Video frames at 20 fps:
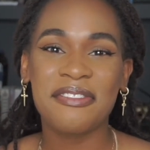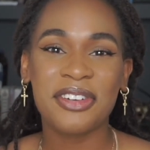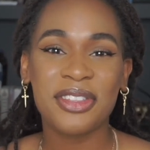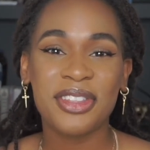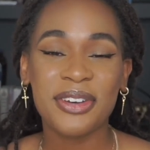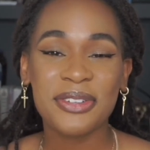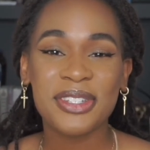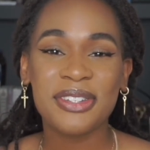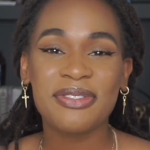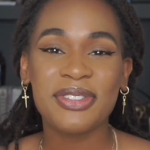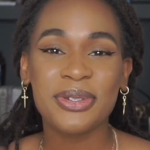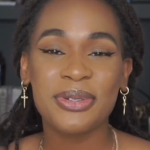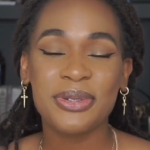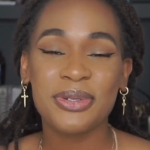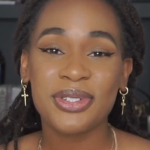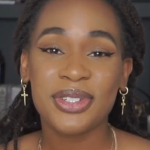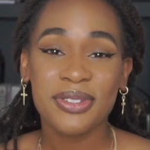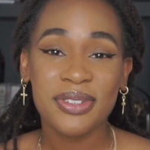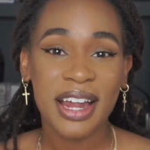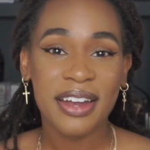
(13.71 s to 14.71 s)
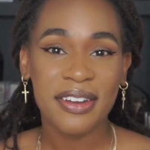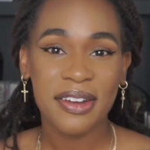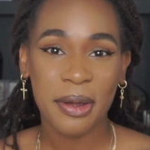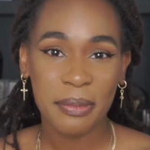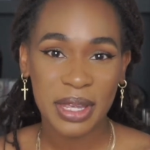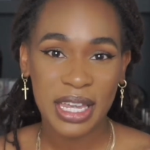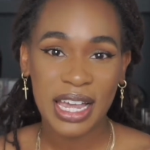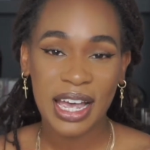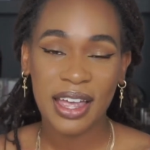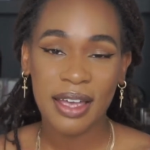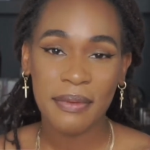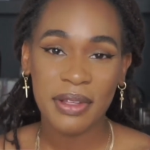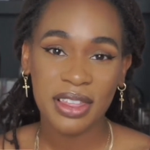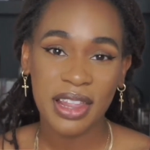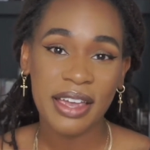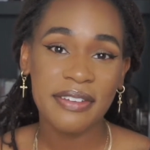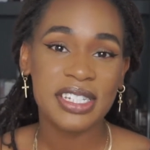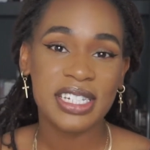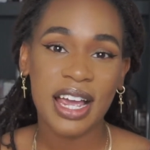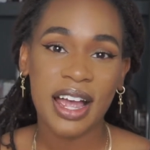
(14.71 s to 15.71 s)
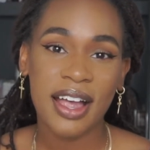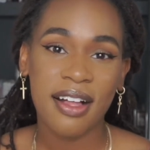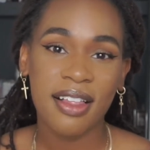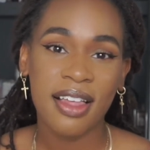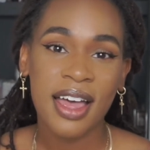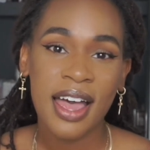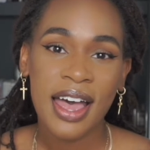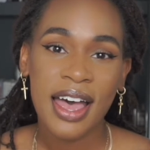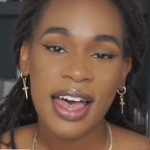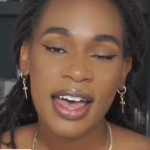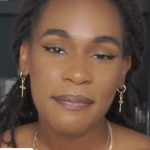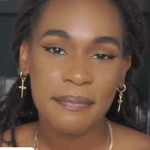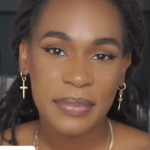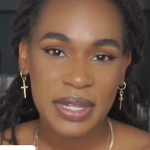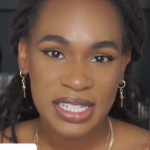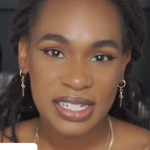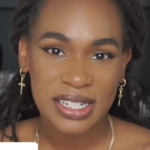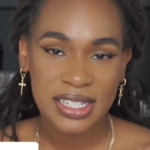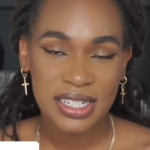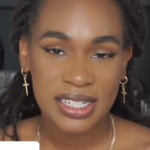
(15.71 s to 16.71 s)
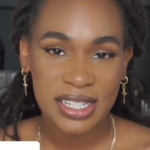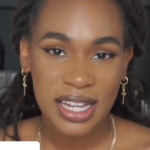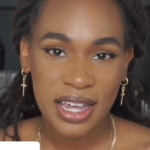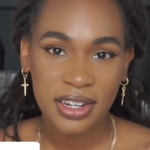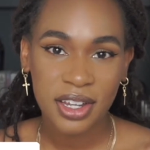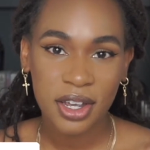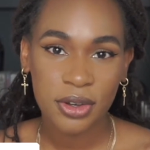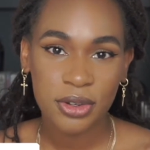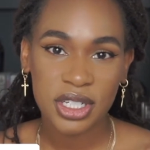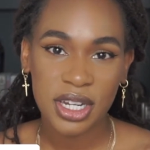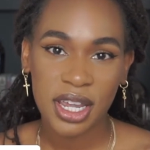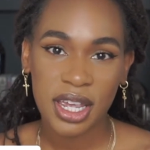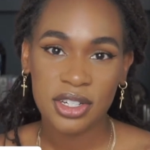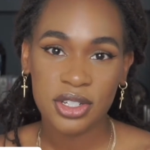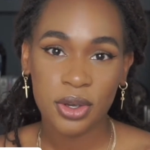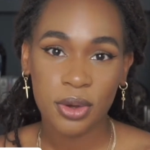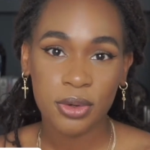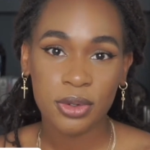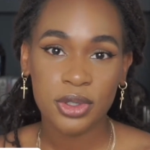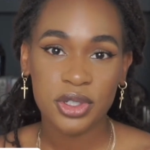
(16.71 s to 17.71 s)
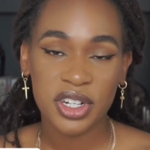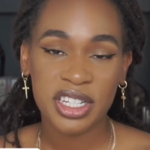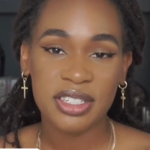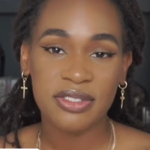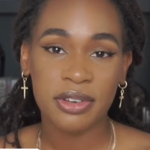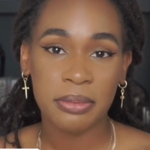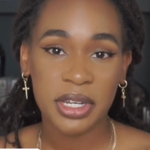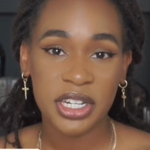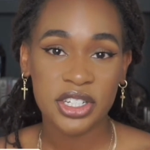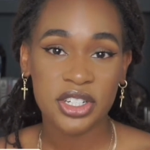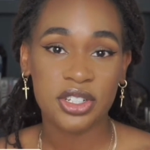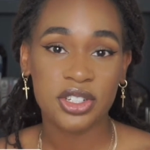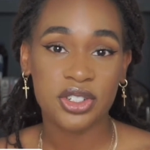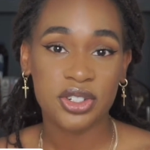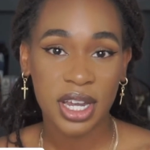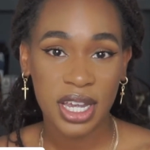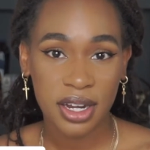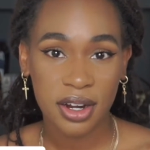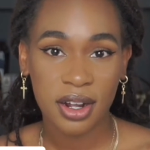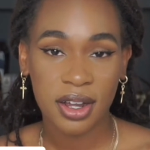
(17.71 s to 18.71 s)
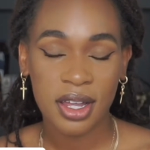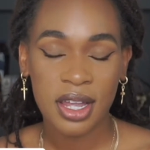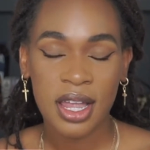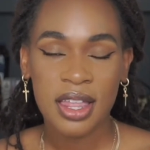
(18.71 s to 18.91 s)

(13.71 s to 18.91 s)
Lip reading: For those of you who do not know me, I am a lifestyle and business design coach and total transformation trainer.